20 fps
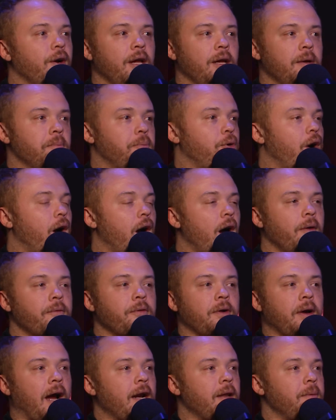
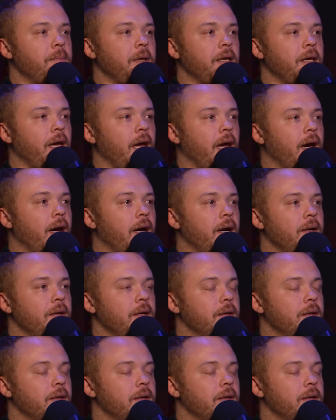improv kind of began,